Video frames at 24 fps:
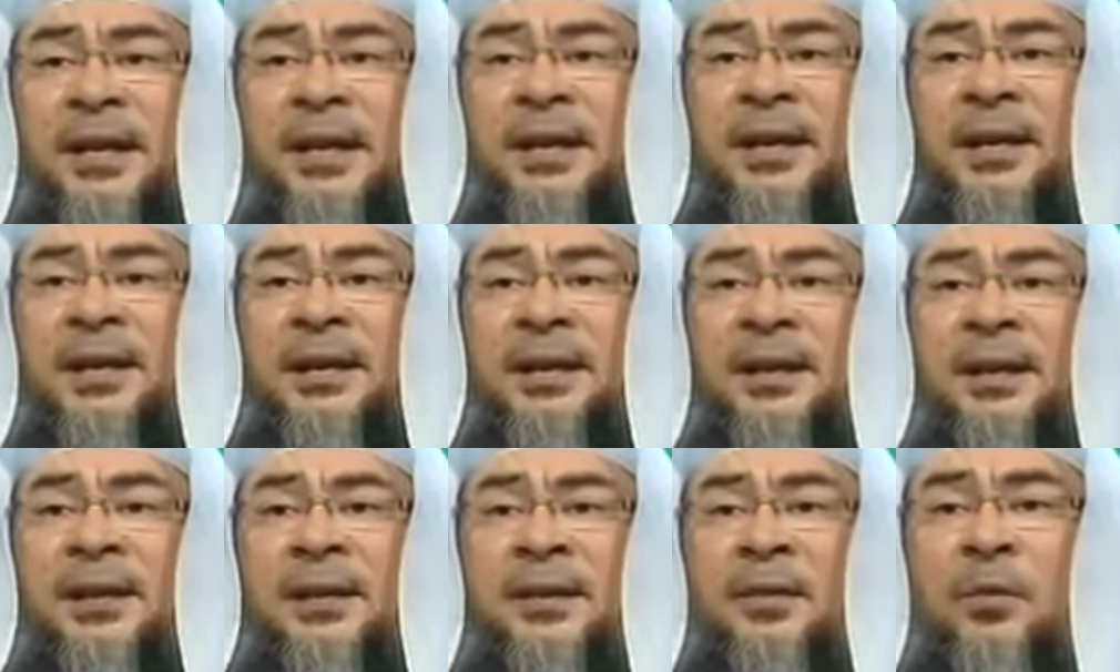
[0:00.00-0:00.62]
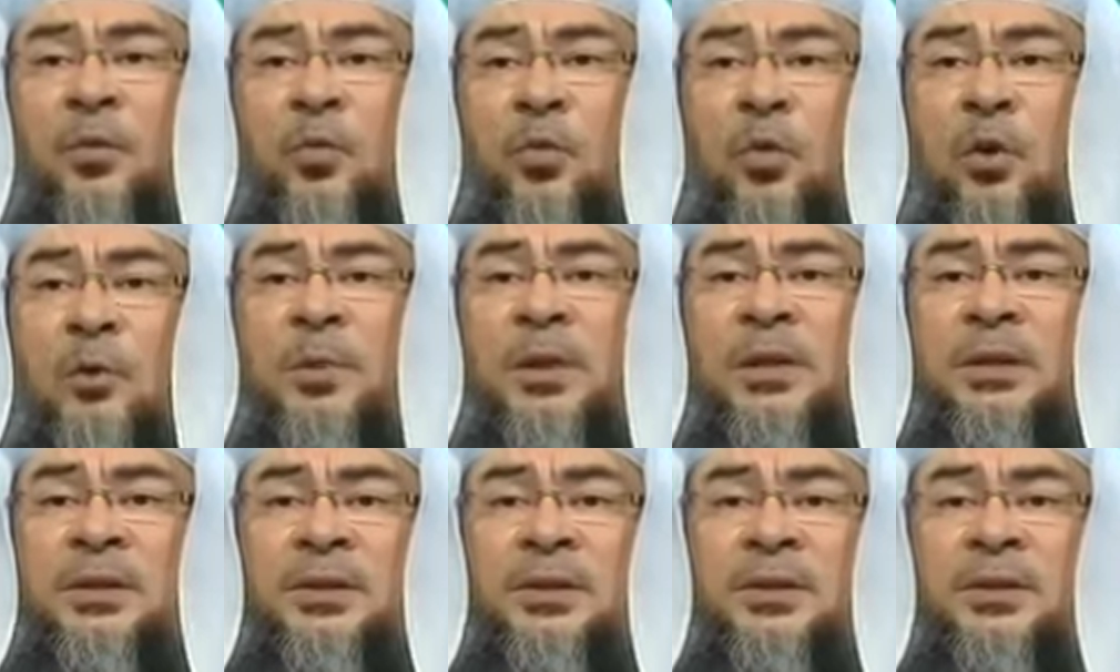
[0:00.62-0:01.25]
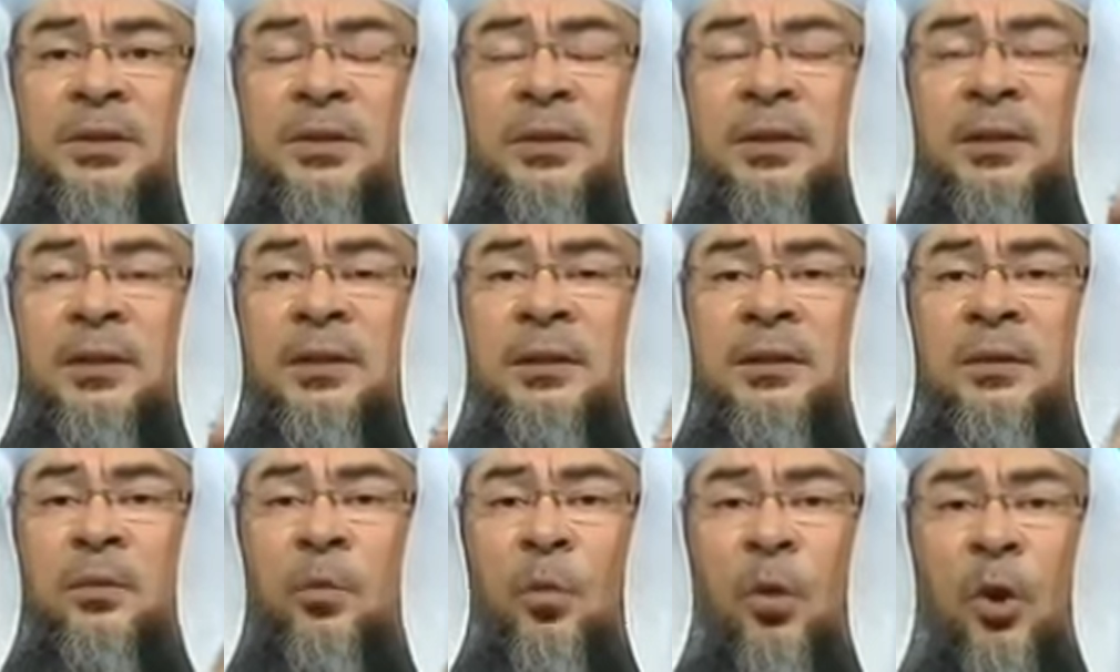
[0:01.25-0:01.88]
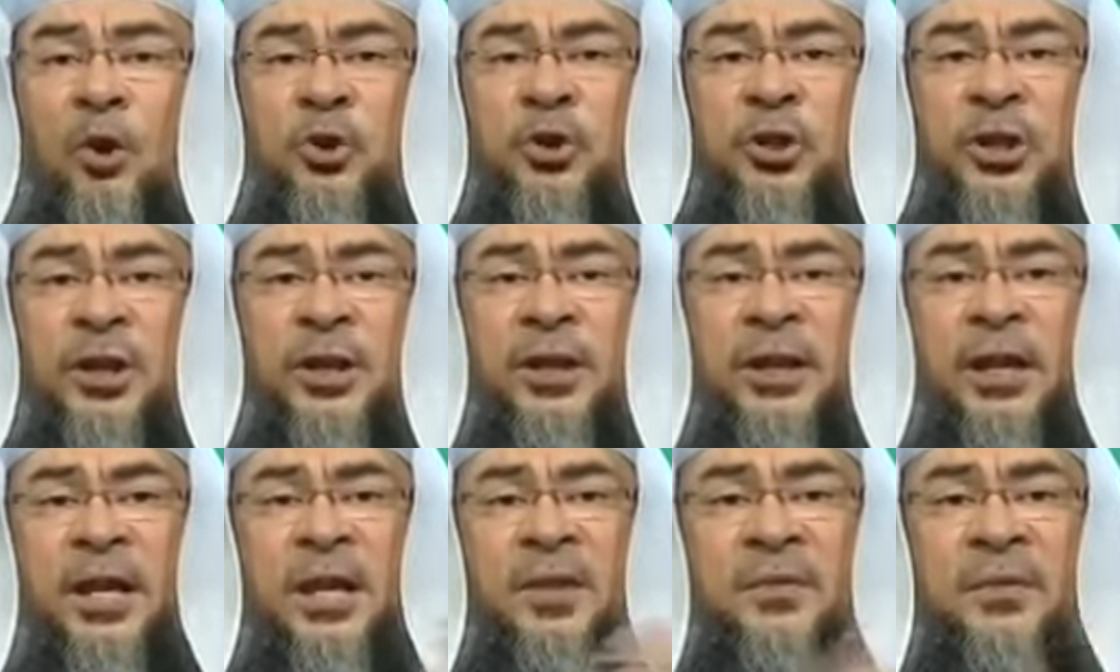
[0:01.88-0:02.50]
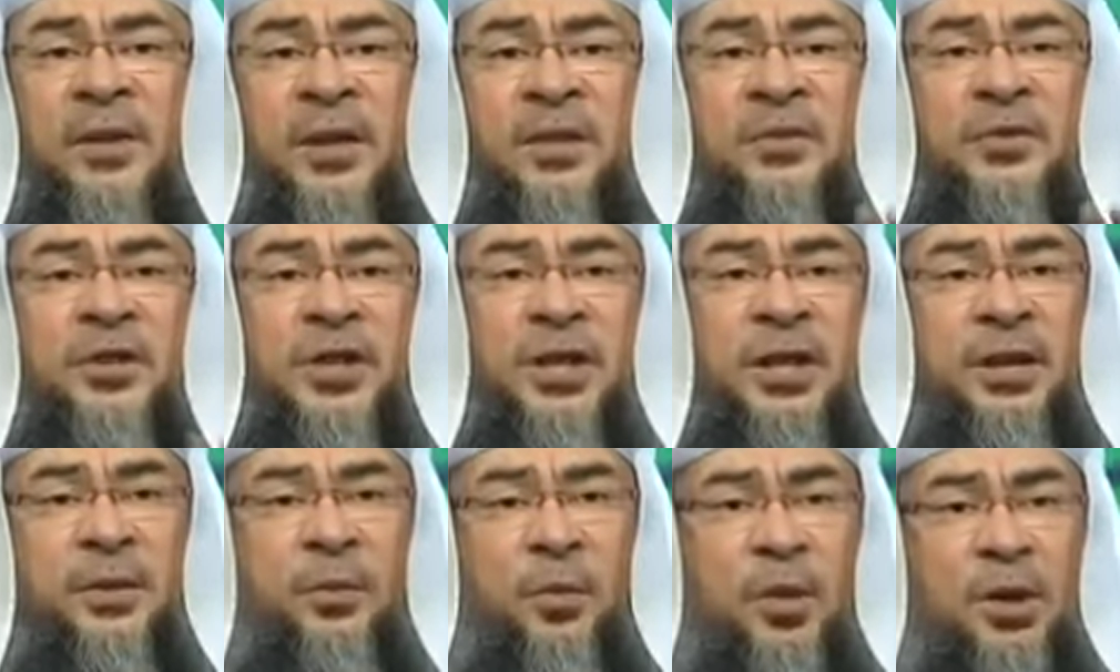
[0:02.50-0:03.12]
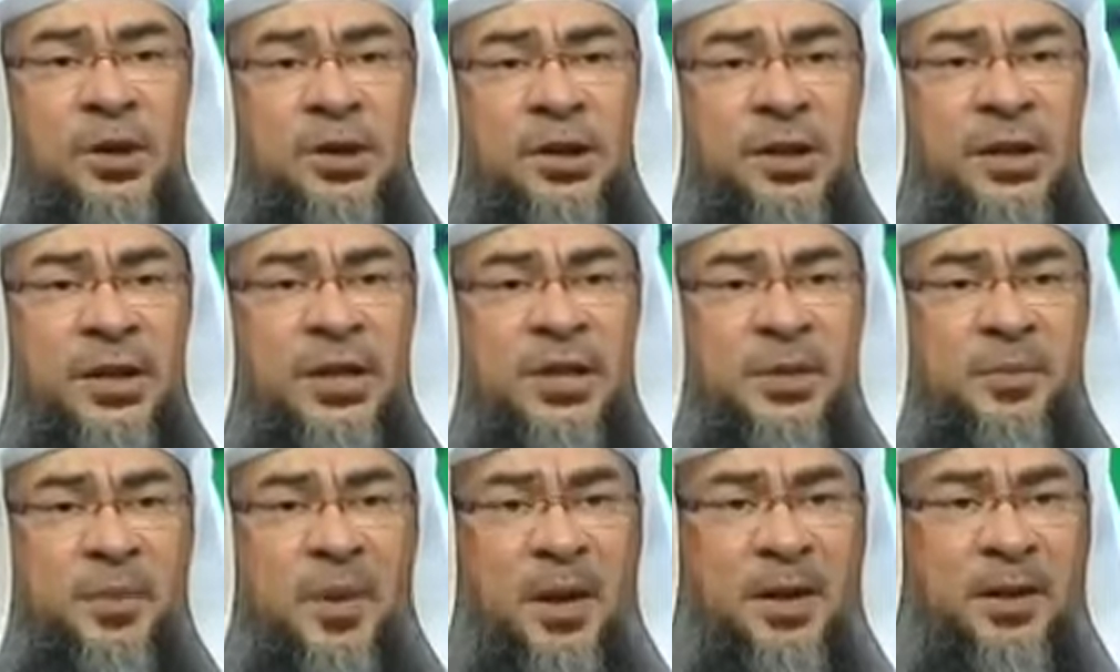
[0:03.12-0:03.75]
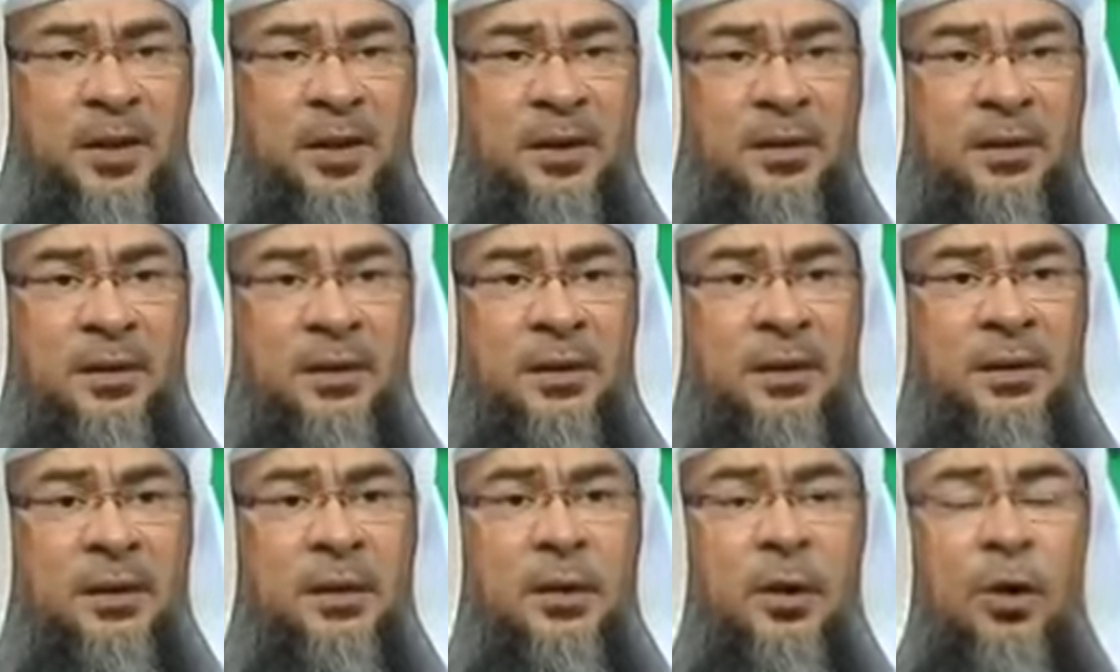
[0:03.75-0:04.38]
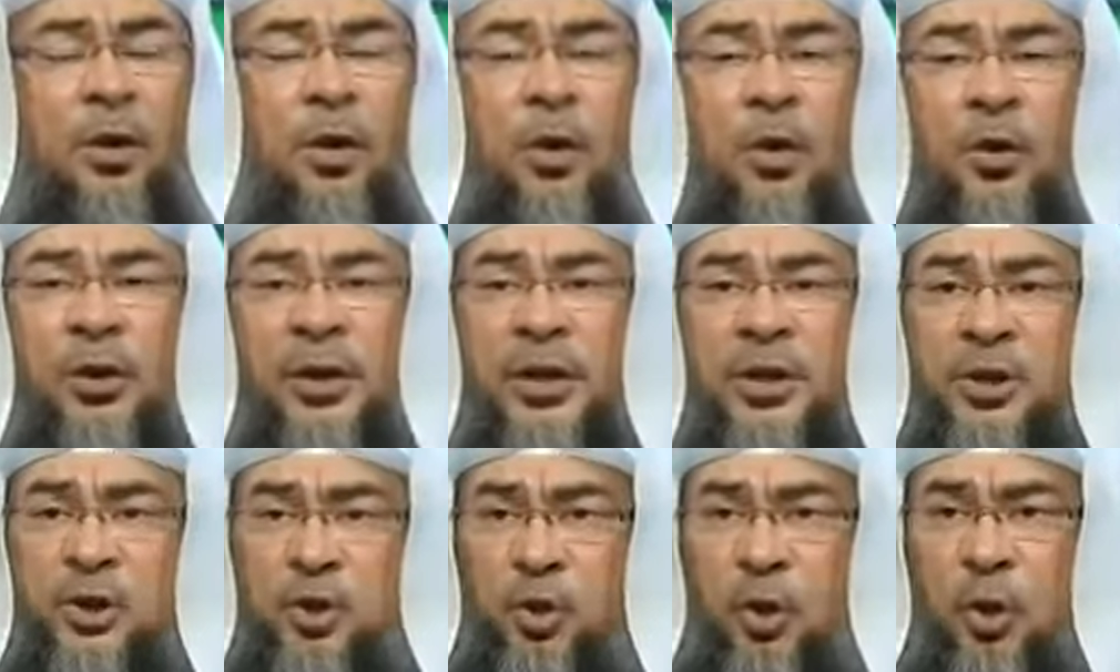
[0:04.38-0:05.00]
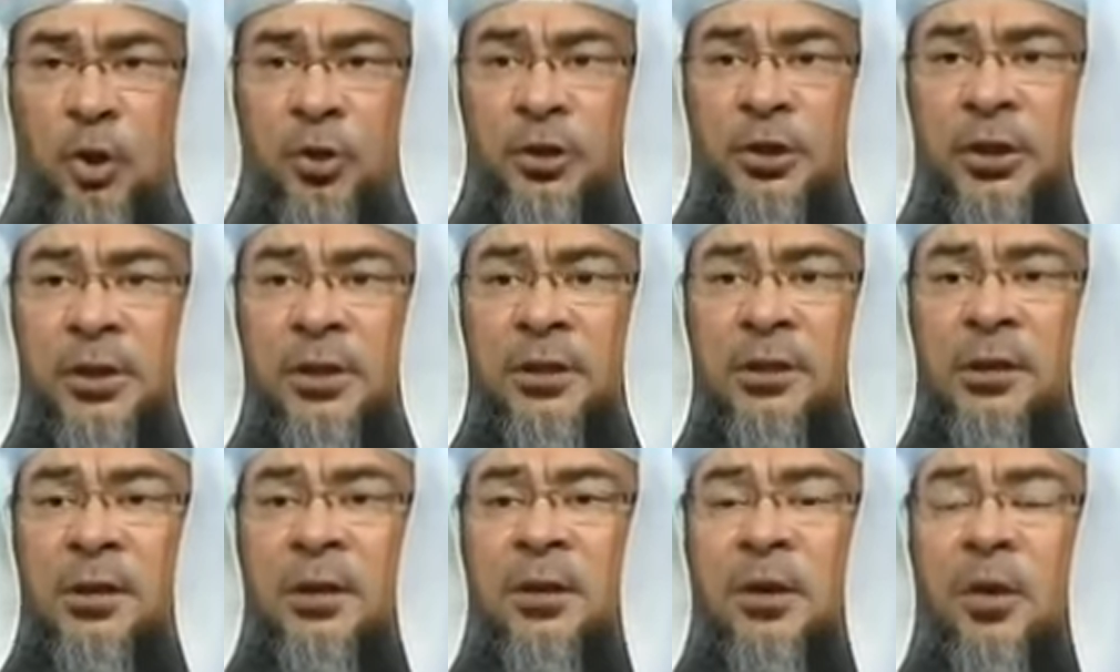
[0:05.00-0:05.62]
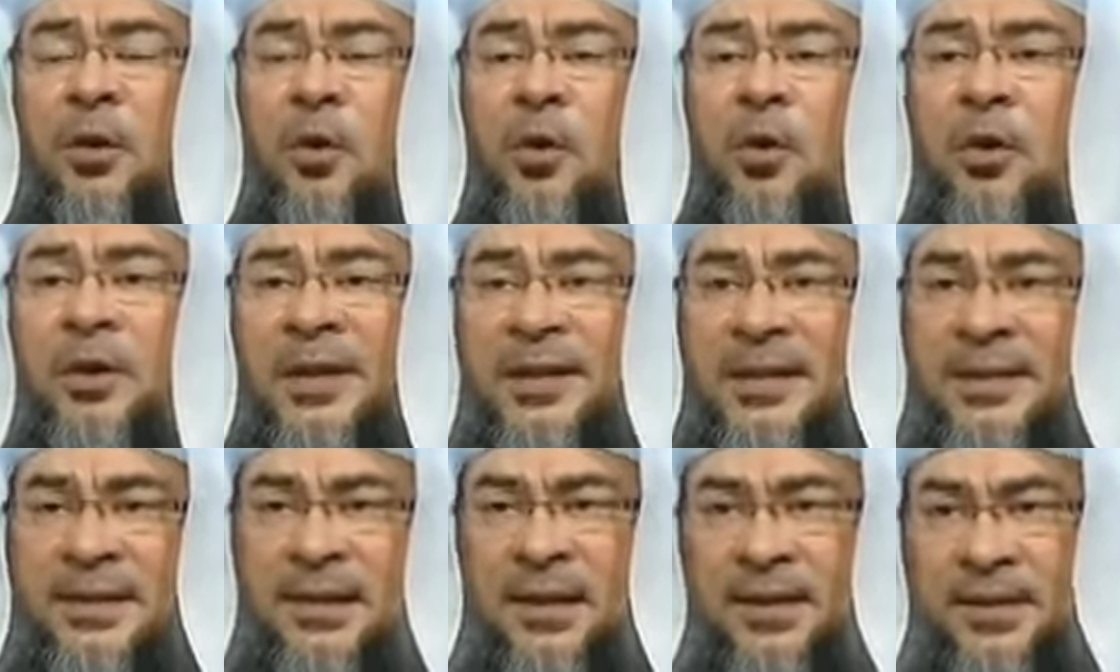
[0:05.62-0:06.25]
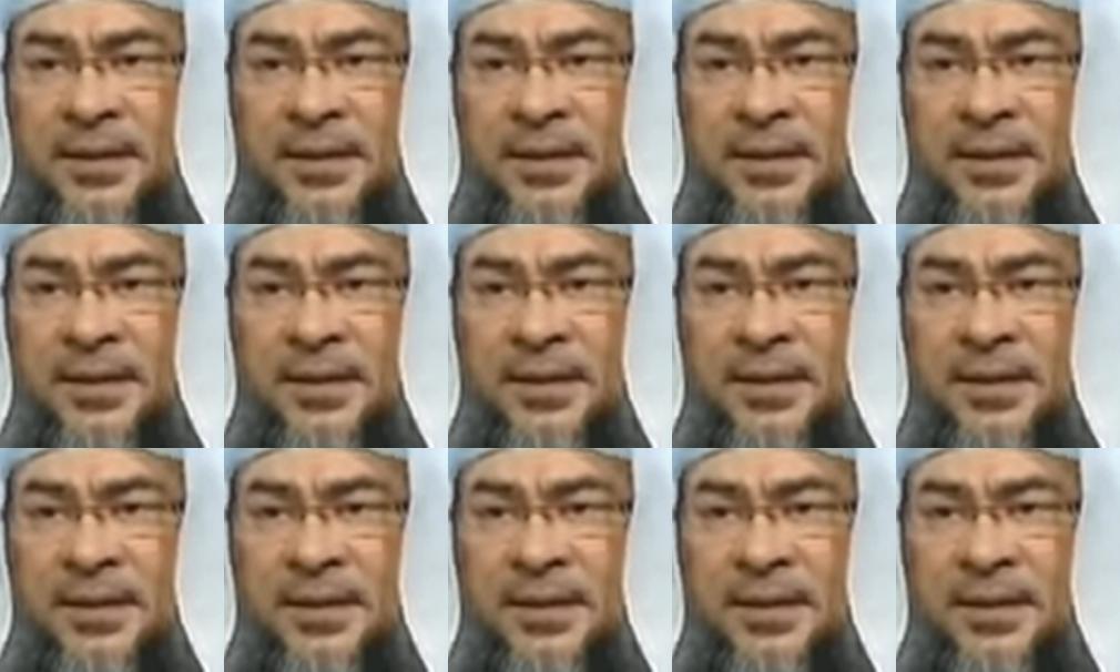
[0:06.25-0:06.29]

any woman's washing, even if she was his mother or his daughter or